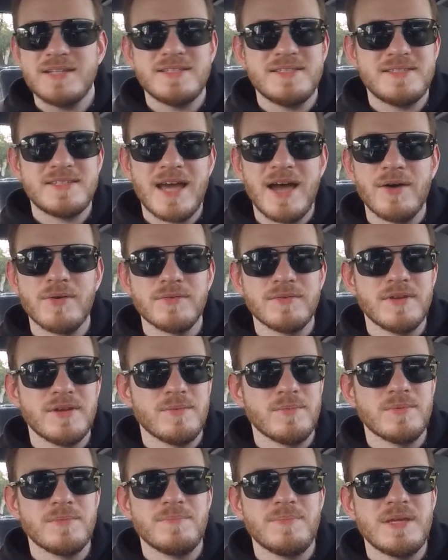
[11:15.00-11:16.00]
doubt it
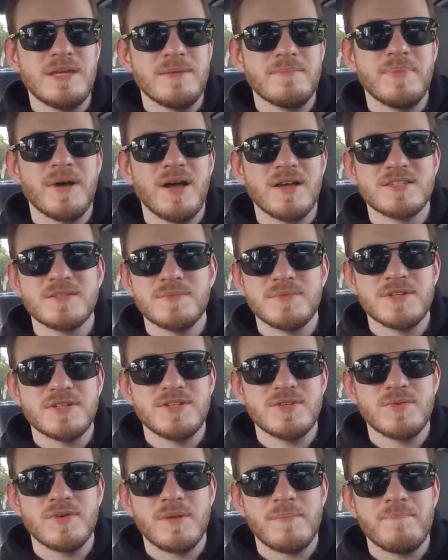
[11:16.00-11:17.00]
would be impossible to
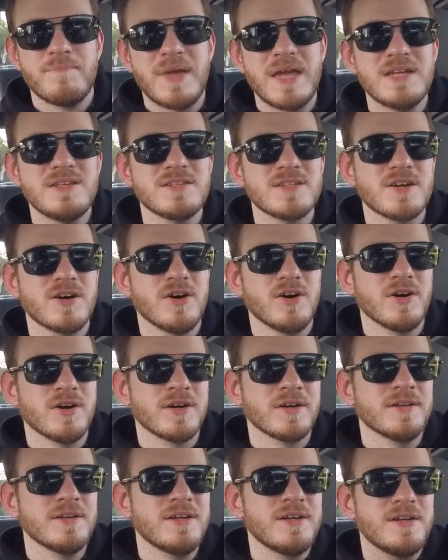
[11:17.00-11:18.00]
do on a base
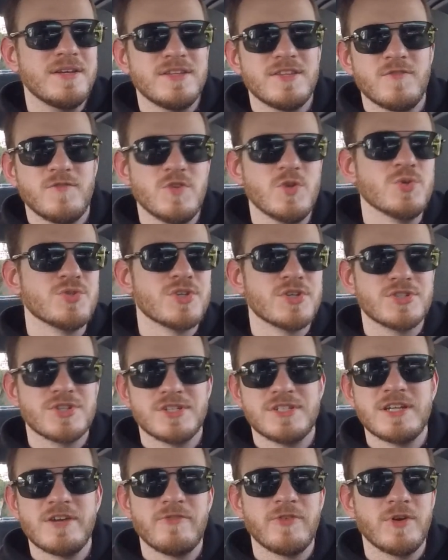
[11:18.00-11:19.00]
car. The fusers are
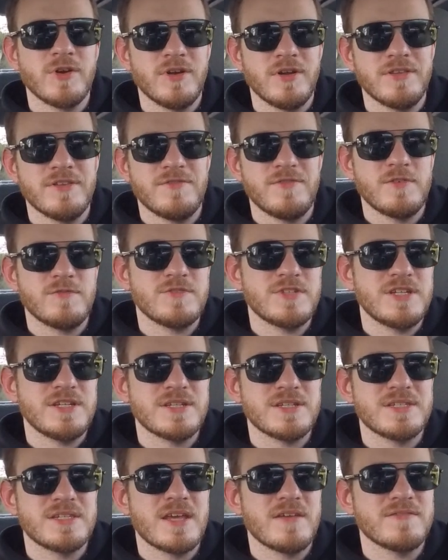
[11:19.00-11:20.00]
different on the 15 to
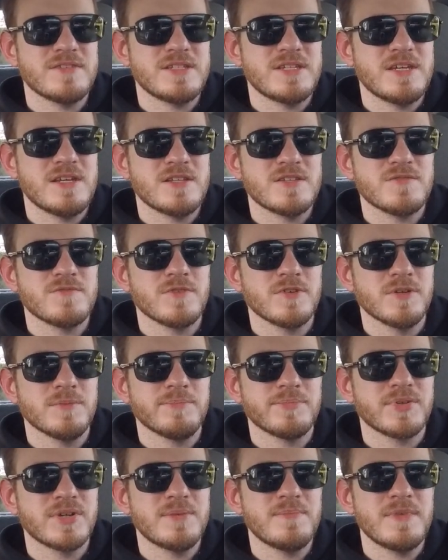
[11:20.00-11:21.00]
17s for a
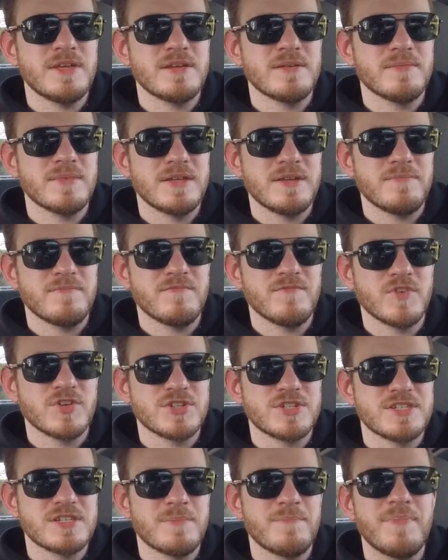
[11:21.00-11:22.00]
premium and
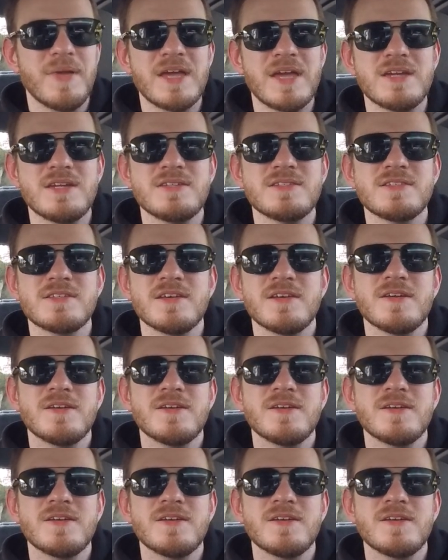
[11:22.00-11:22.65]
versus a base.